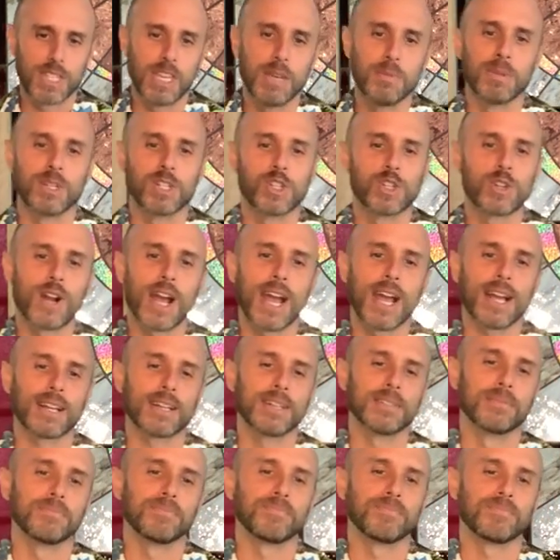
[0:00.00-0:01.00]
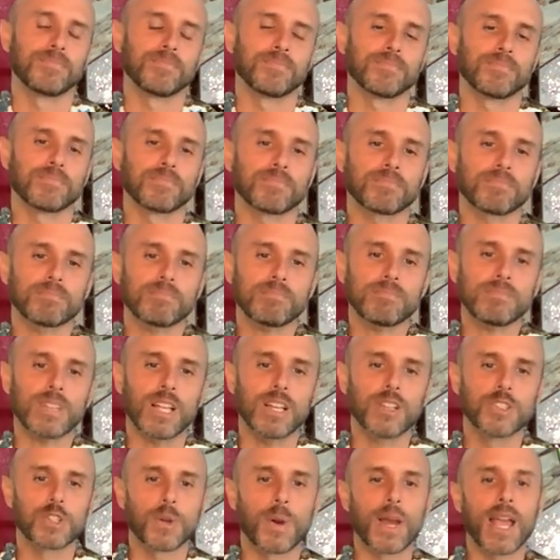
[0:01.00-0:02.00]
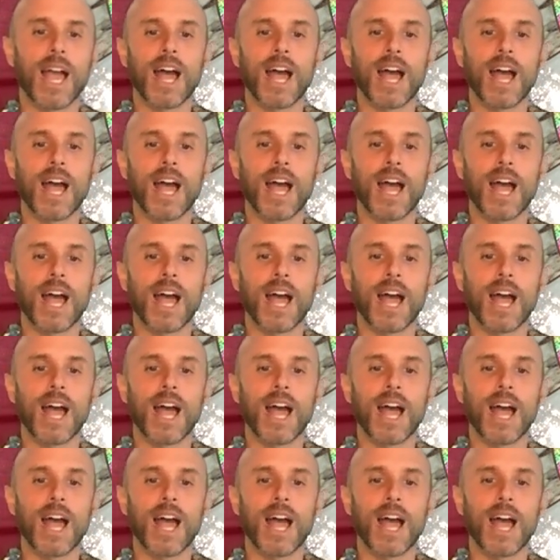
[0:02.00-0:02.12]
keeping track. So I